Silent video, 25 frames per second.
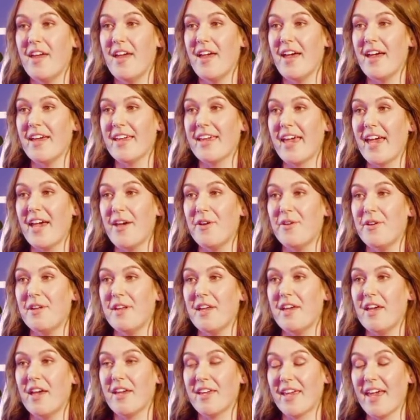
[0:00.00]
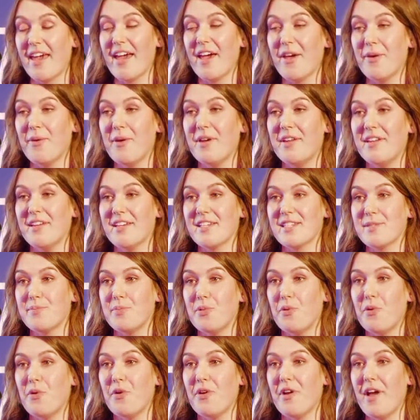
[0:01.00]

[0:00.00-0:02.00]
and get out and explore,